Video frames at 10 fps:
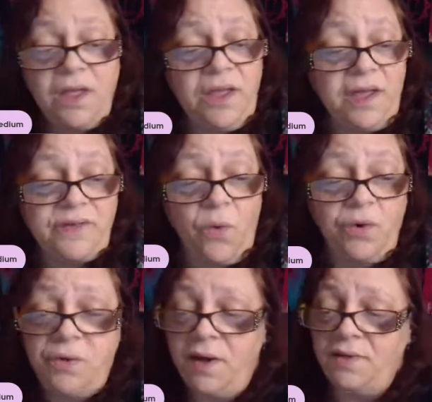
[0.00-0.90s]
Guys,
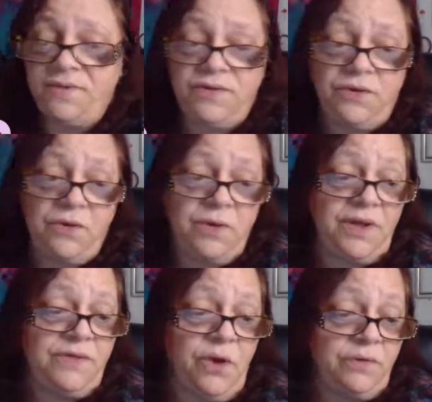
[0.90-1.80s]
all you have to do
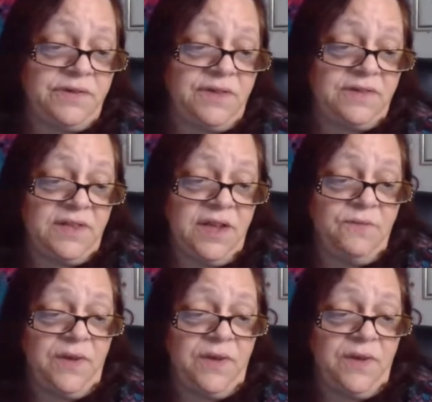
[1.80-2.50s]
is go to this link,